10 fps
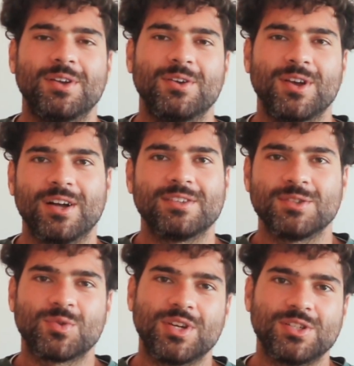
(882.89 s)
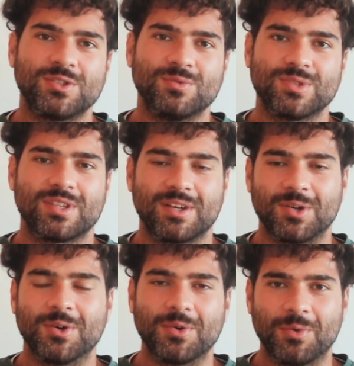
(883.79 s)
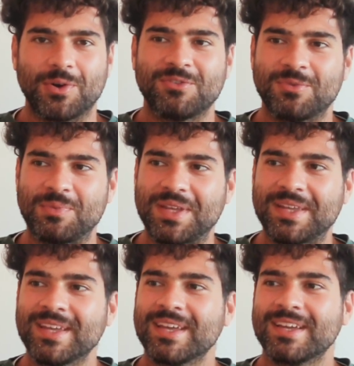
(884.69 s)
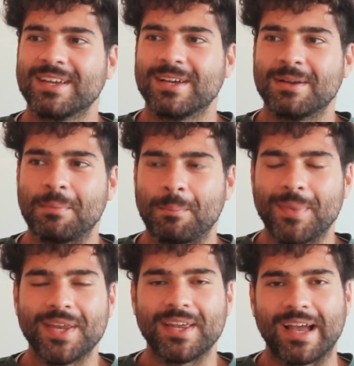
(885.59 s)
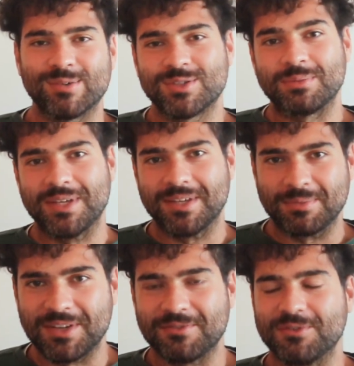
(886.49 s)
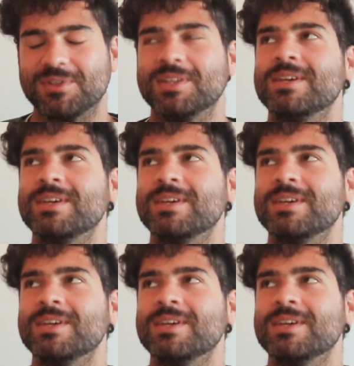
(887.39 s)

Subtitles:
content creation was not going well for me, meaning I was not making money from it,